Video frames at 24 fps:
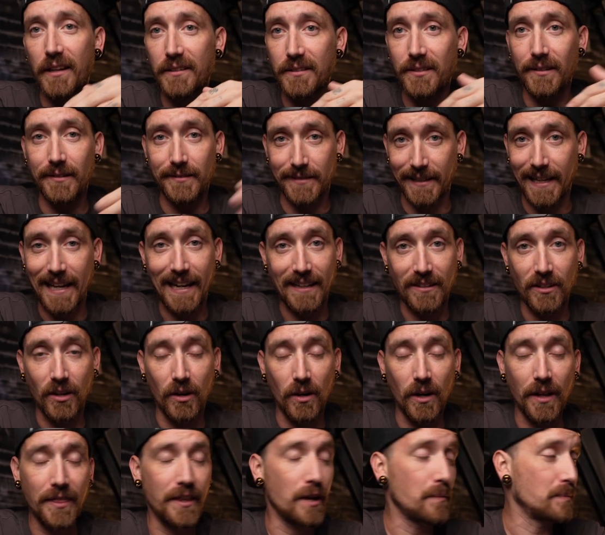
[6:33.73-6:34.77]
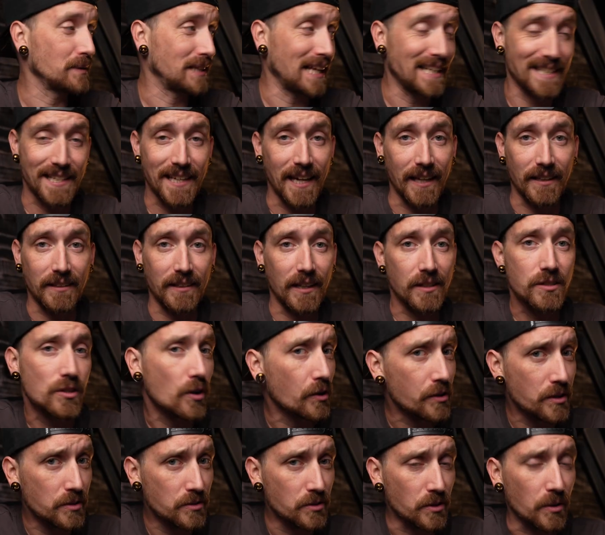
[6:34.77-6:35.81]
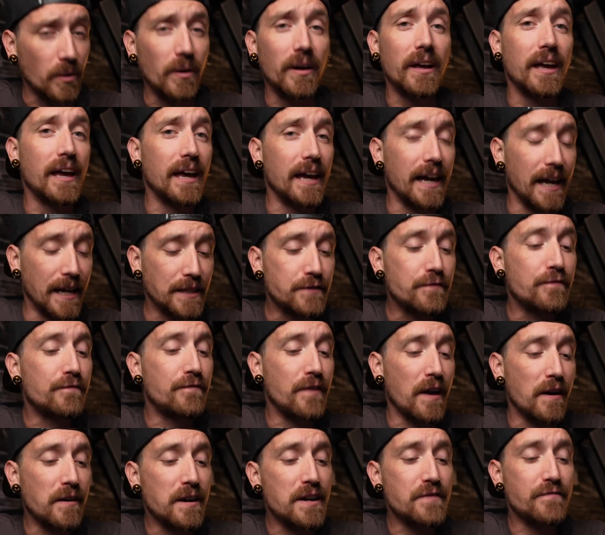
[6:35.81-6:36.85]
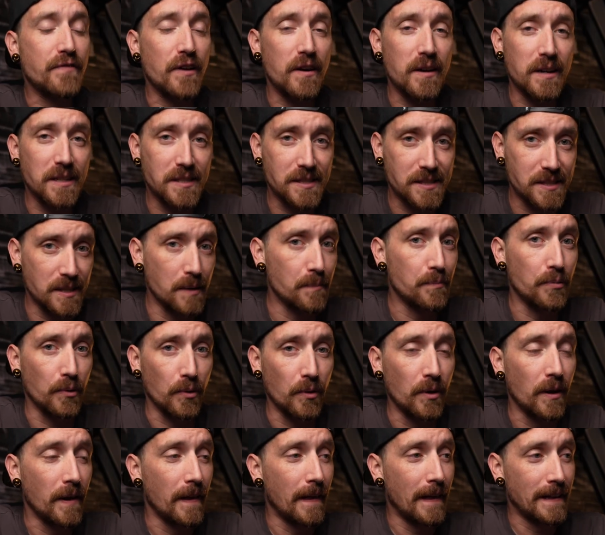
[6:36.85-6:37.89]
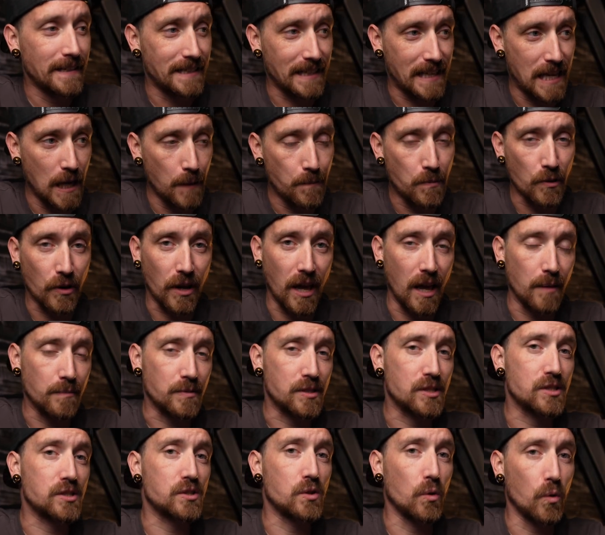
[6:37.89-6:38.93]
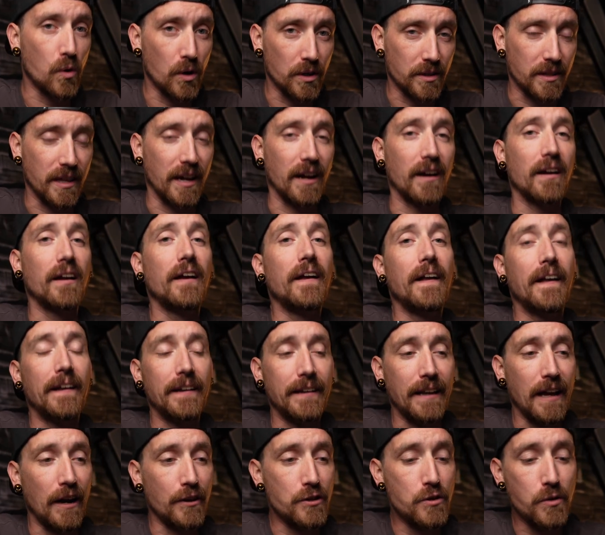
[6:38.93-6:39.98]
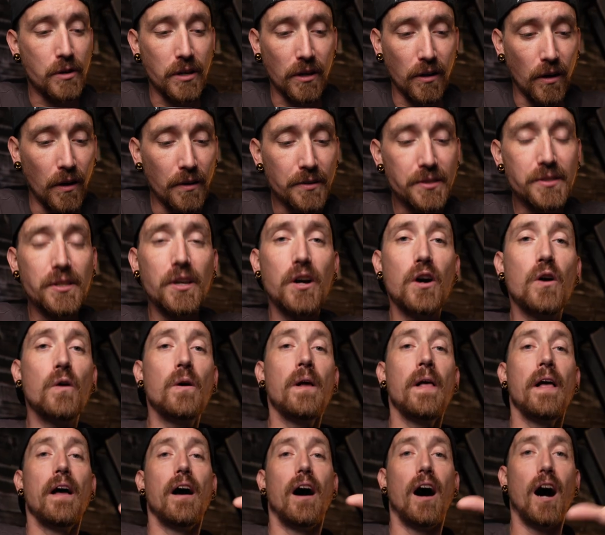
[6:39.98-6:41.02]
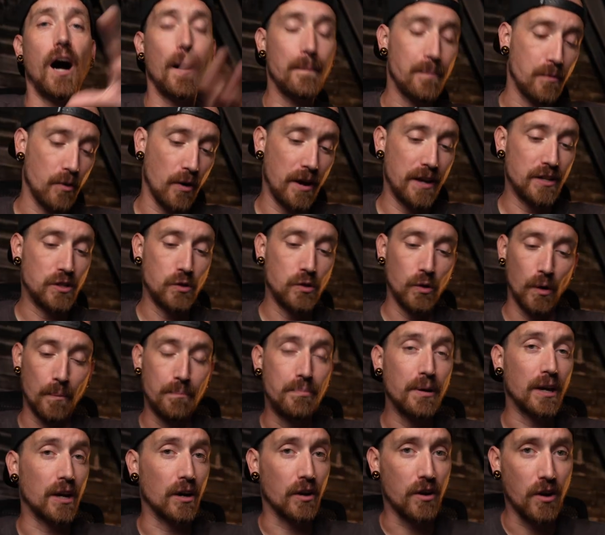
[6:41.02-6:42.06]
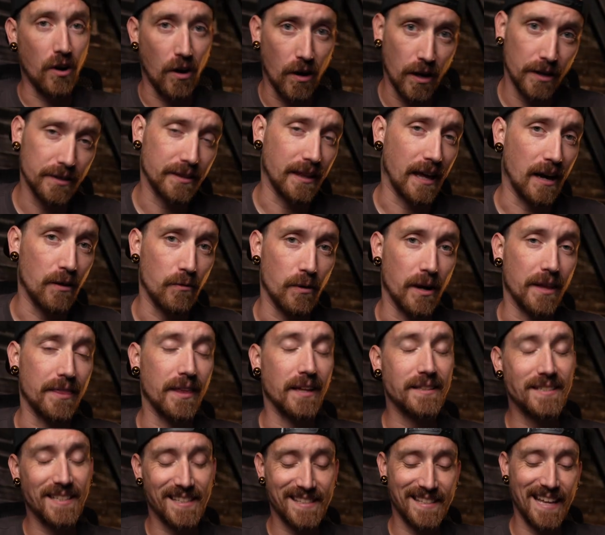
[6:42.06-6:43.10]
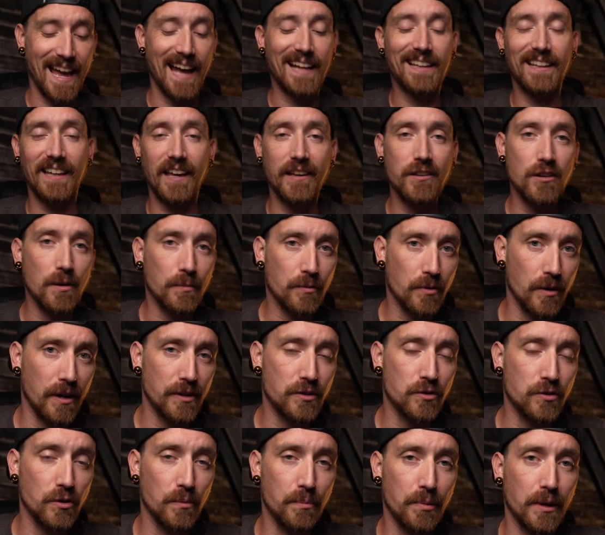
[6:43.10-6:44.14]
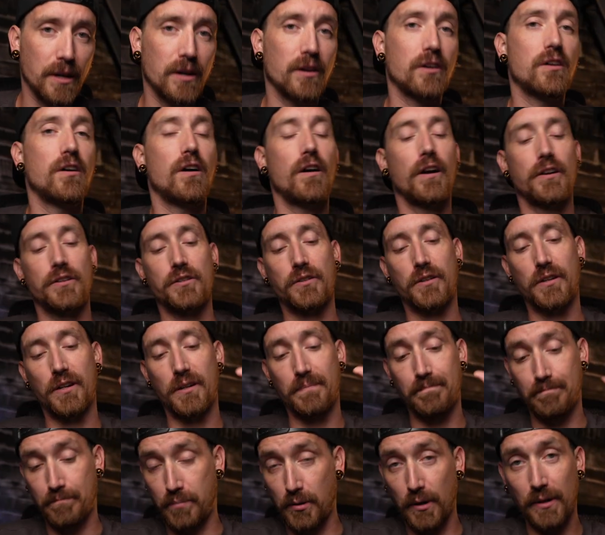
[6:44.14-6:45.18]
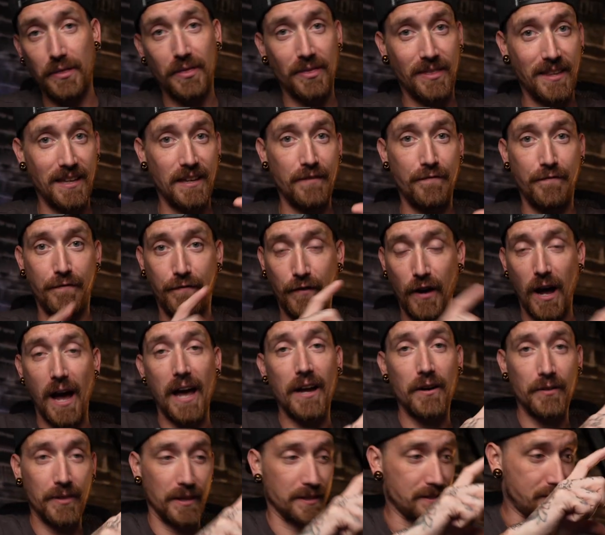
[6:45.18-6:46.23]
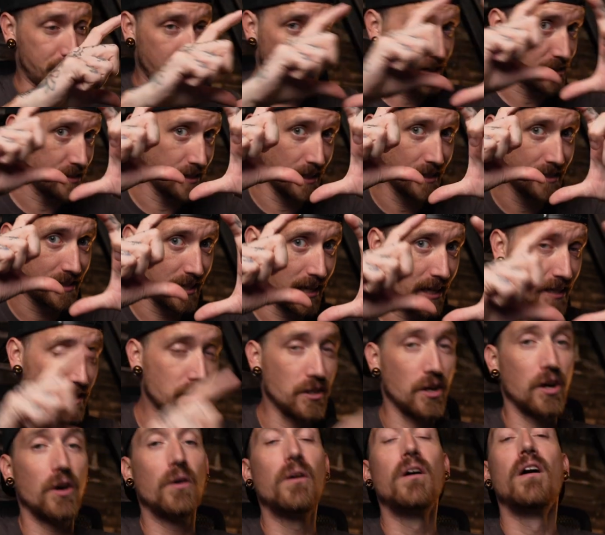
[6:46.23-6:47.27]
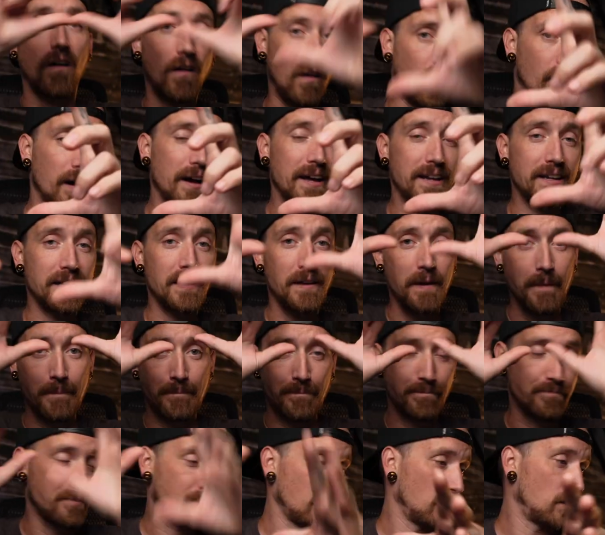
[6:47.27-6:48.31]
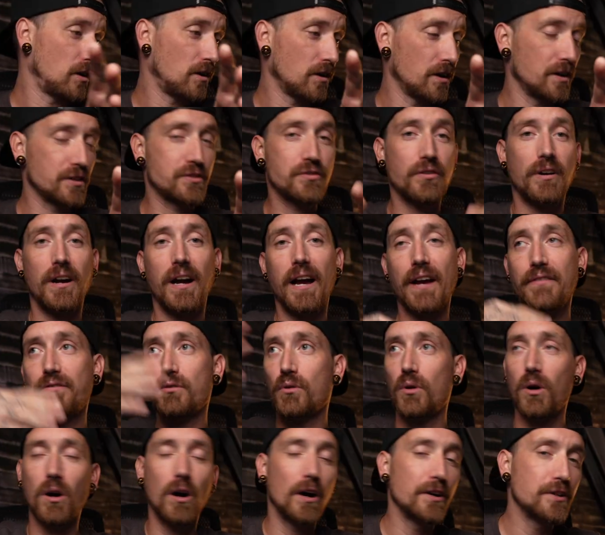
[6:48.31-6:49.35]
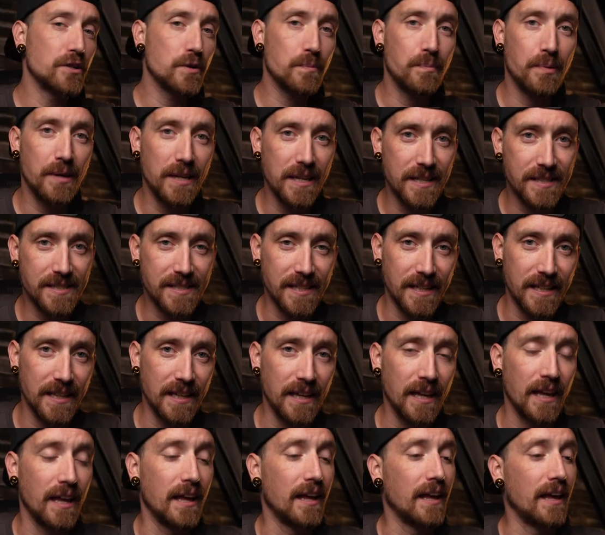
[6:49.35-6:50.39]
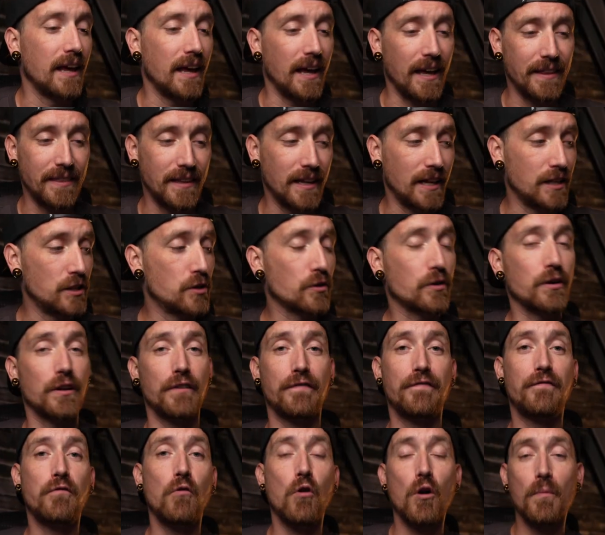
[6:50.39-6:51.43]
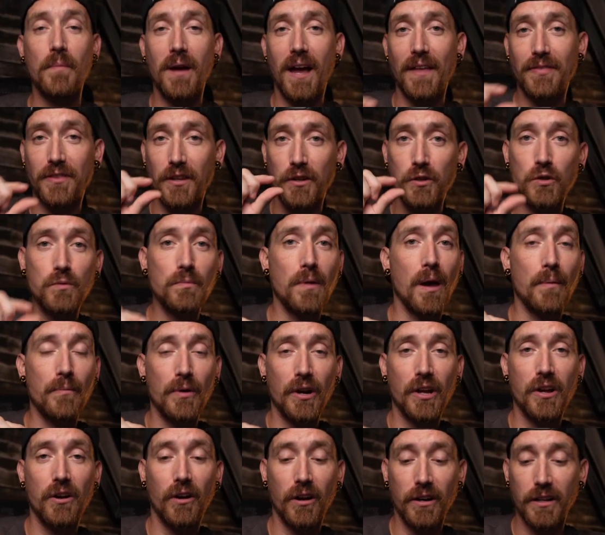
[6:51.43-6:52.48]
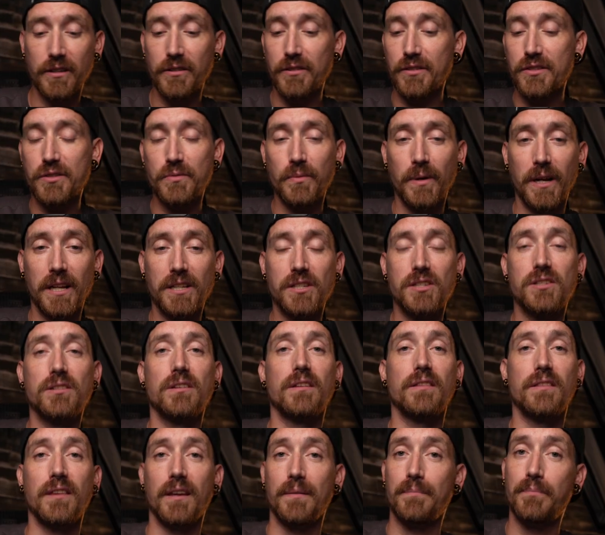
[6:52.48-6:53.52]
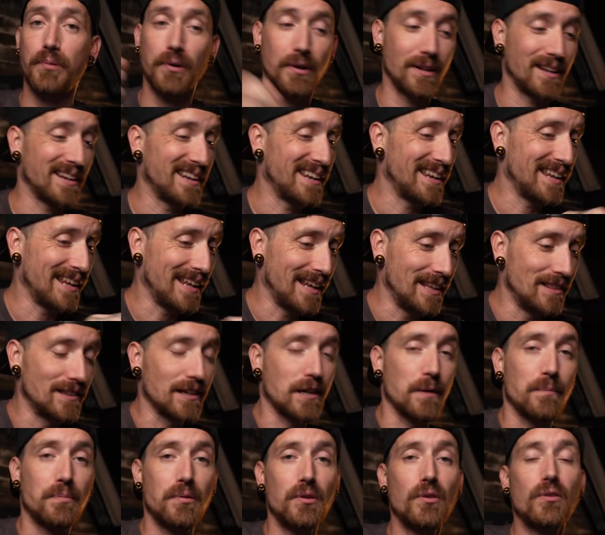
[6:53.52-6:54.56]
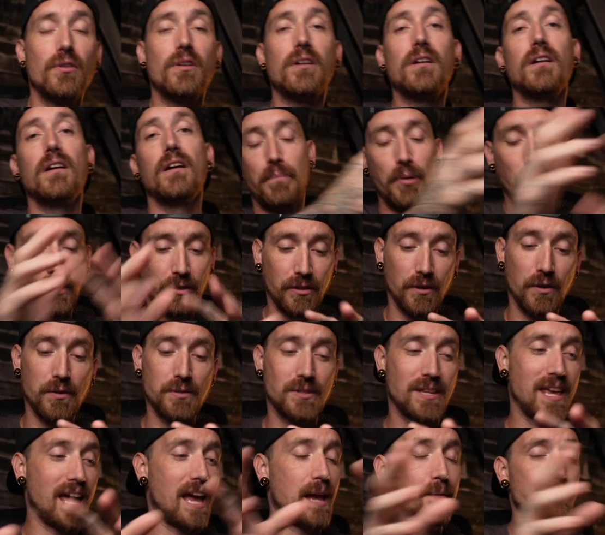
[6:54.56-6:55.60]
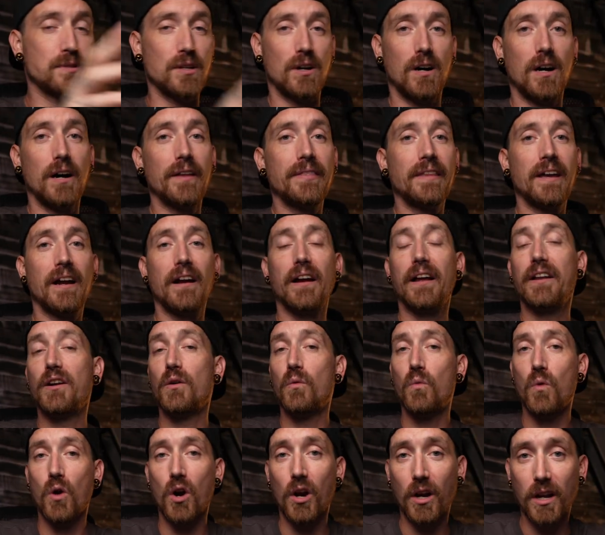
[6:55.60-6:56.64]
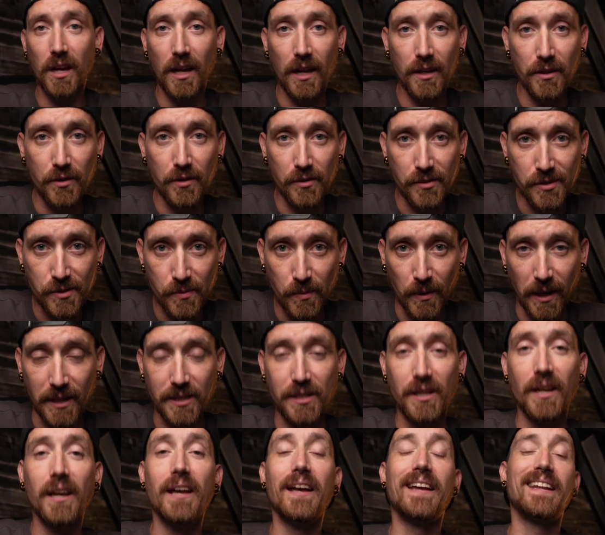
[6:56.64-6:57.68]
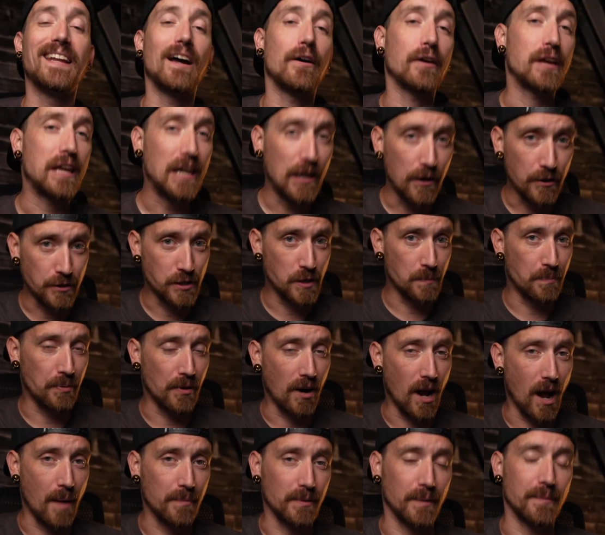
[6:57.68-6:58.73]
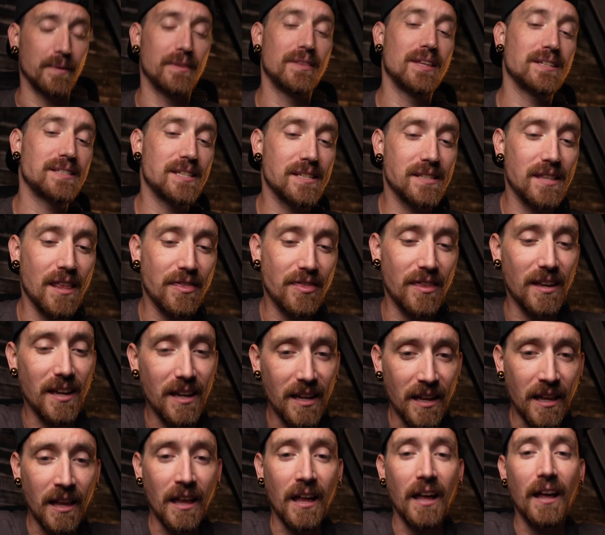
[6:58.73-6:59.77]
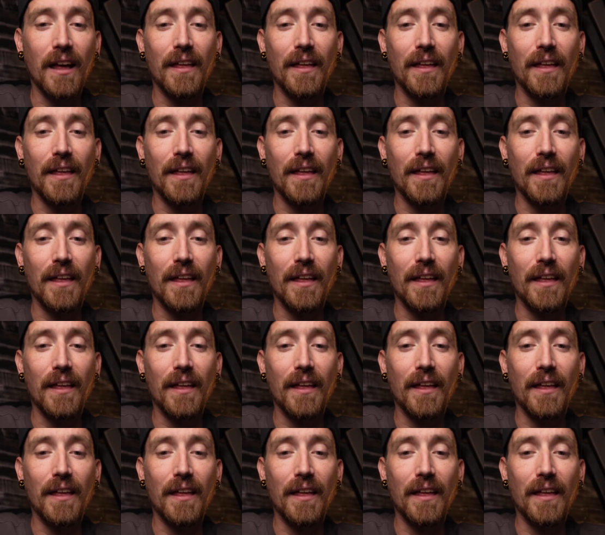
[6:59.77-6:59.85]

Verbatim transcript: to, to get it all on there, but that's it, that's all you do. It's very, very simple to keep your games stored there. Now you can also upgrade to a bigger card that way. That's exactly how you upgrade to a bigger card. You're gonna put the file that says Nintendo on the hard drive or on your P C, and then you're gonna format the new memory card in your Switch, then put it in the computer, put those games on there, and it'll work in your Switch. Now here's the problem, and this is the thing